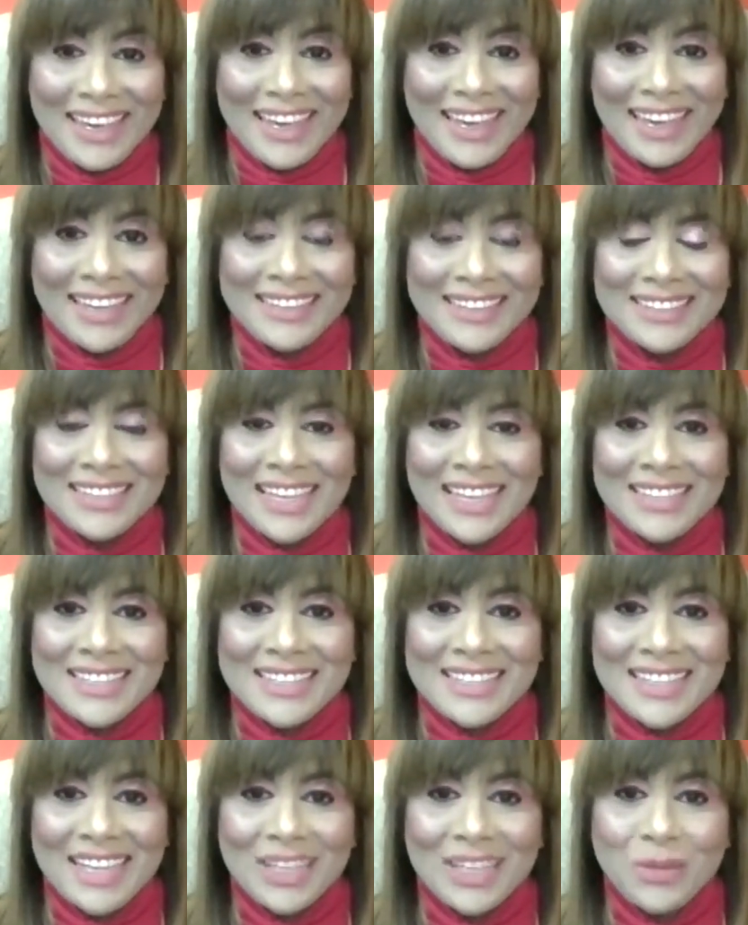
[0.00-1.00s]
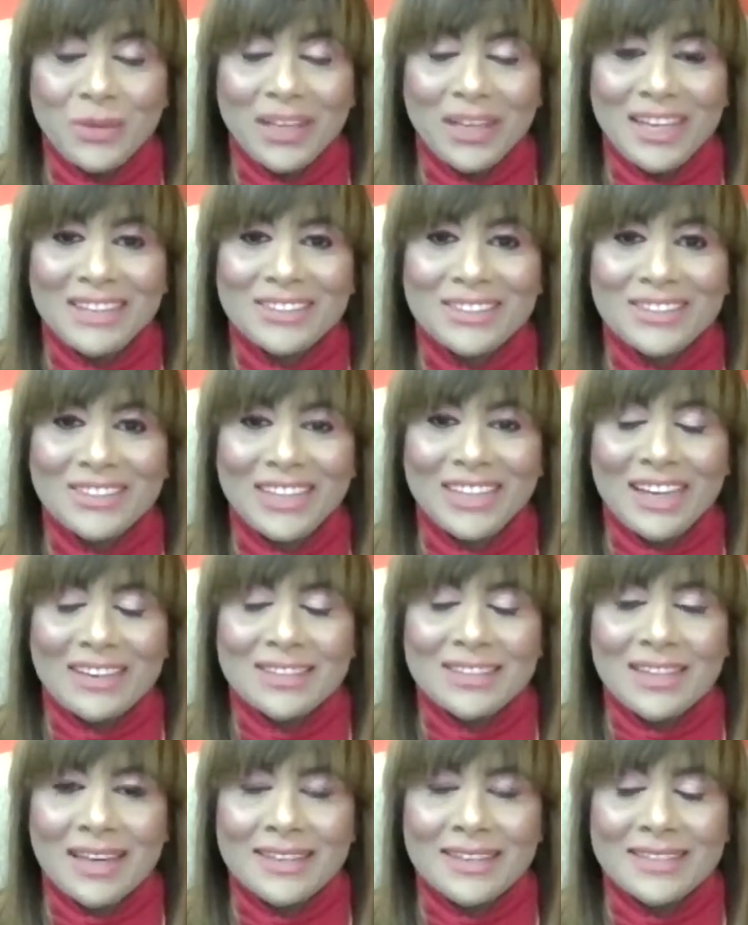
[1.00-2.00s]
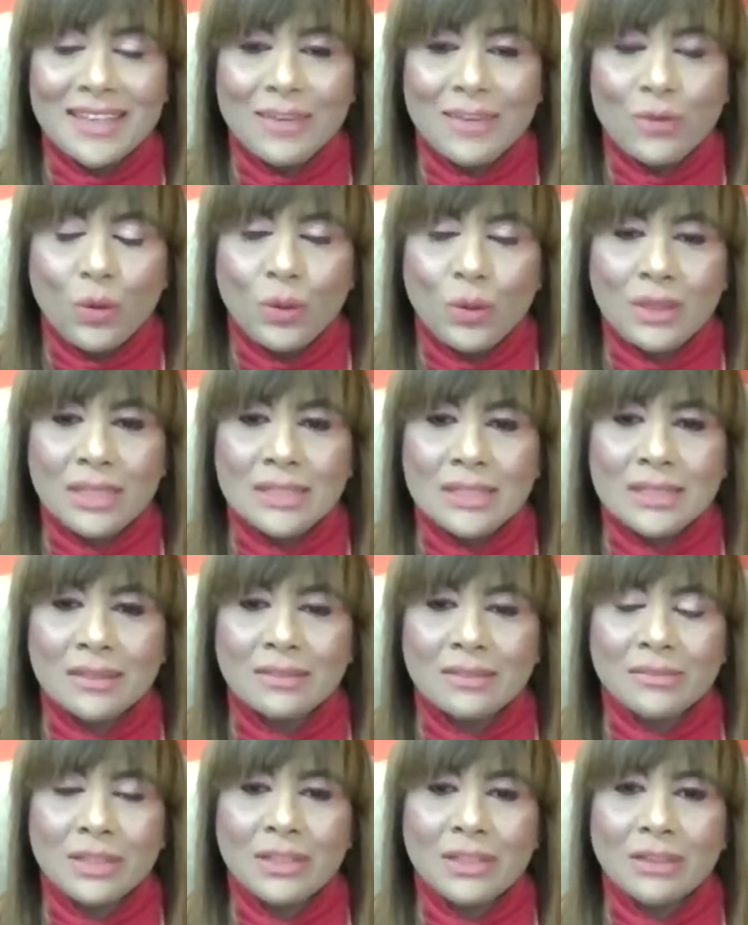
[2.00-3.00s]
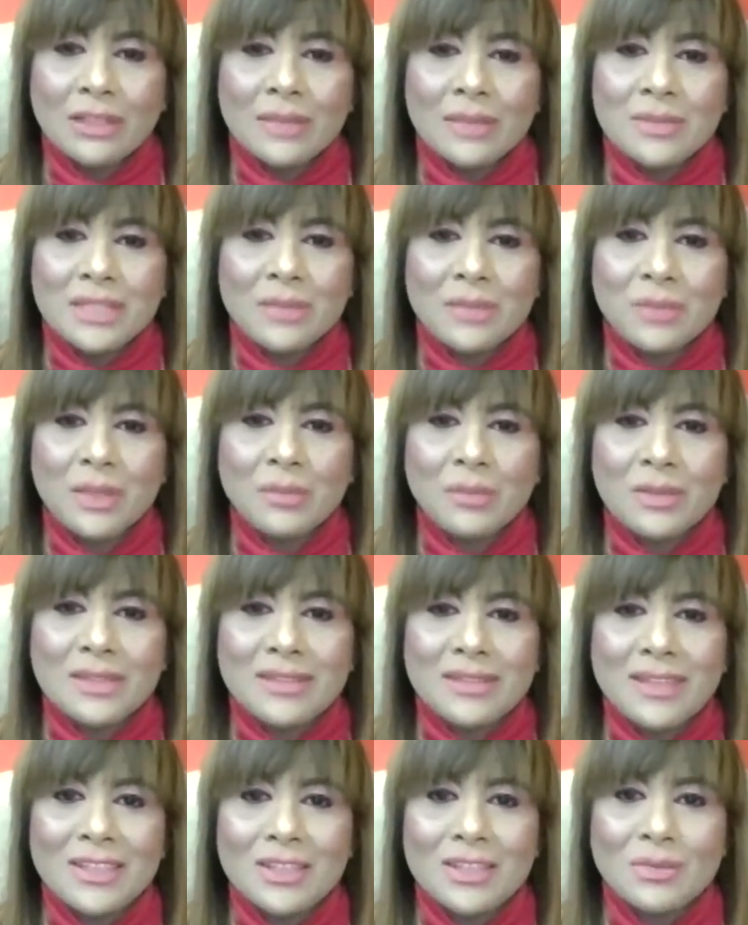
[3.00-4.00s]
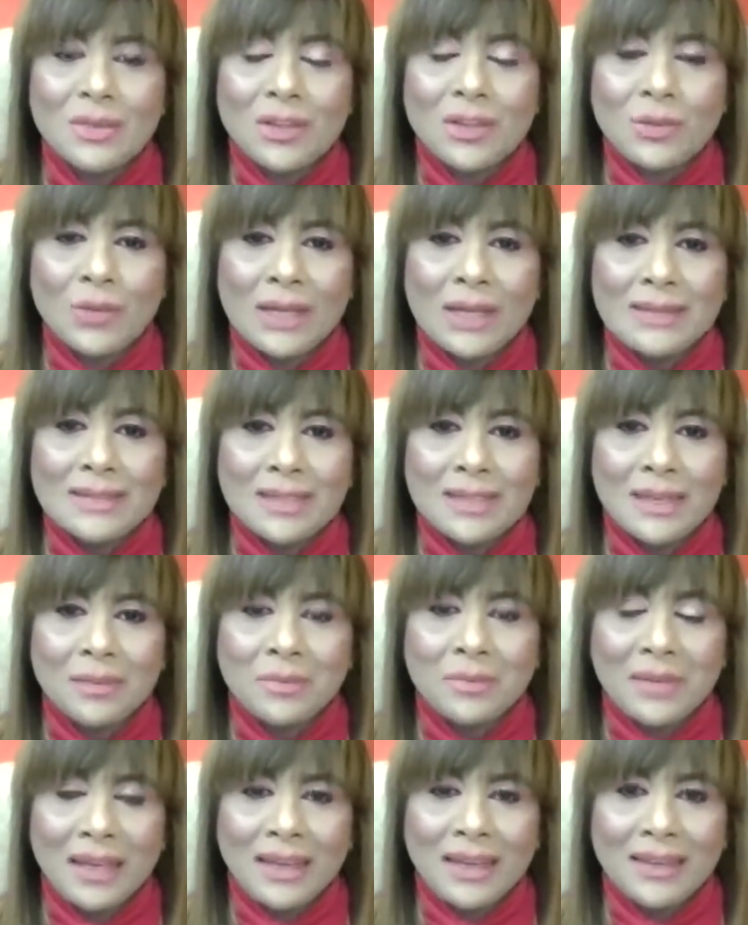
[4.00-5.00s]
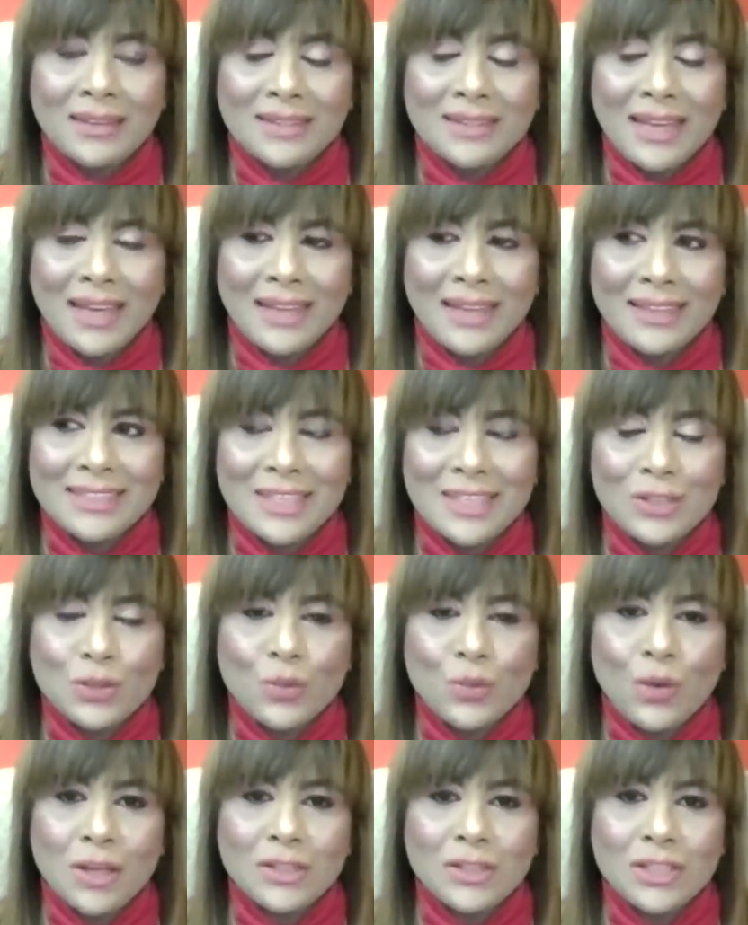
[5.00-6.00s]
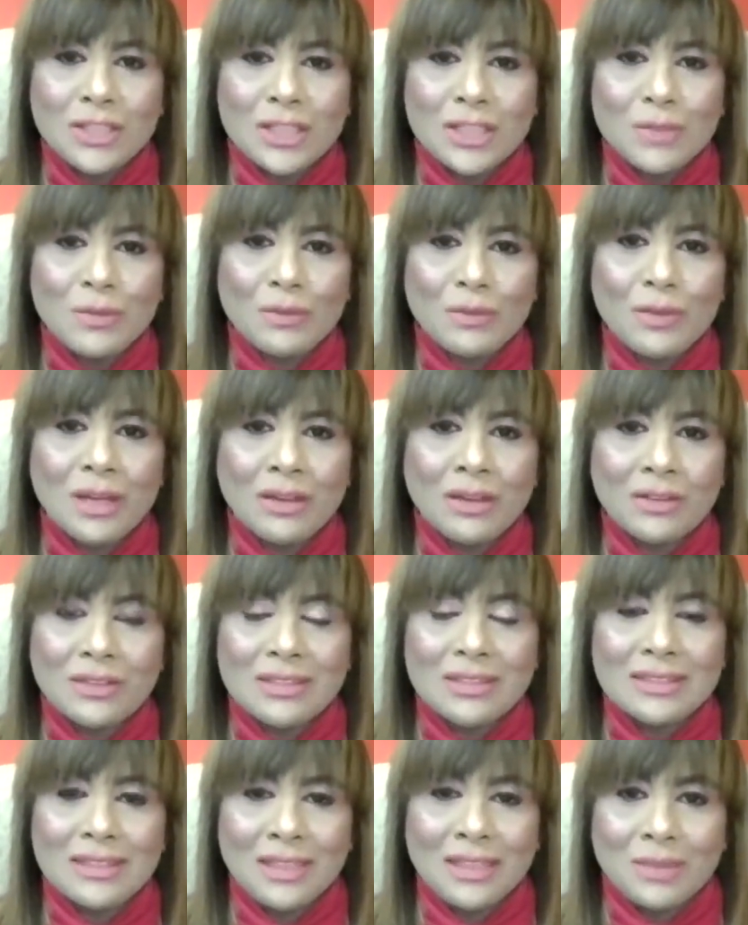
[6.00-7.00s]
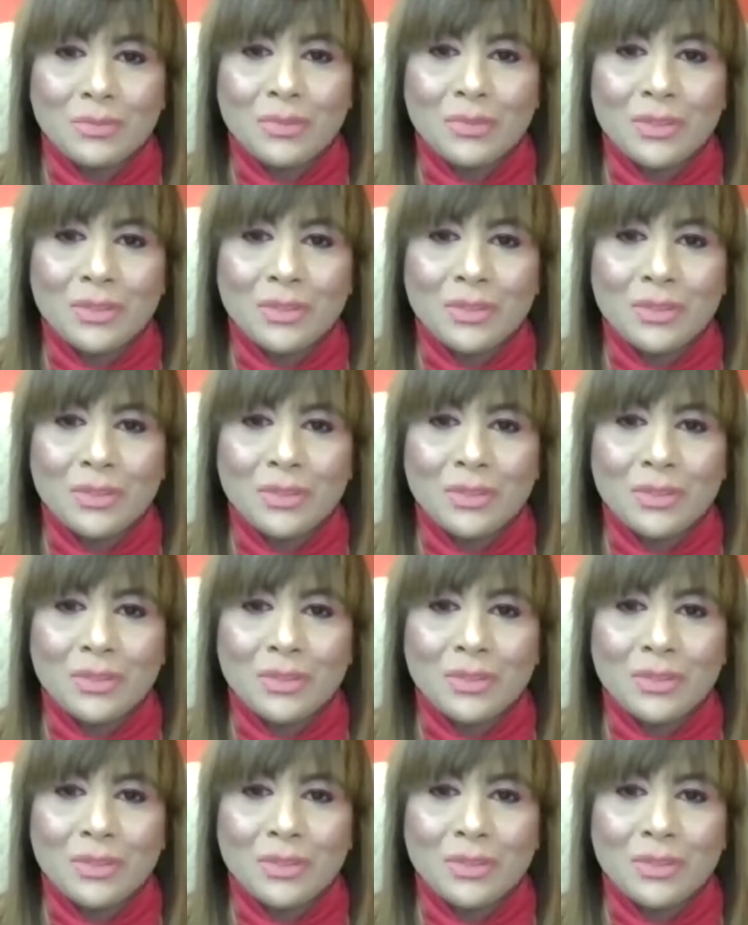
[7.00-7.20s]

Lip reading: And that's exactly what I do now. So I save all these little video clips that people send to me on WhatsApp, and I tend to watch it just before I go to sleep.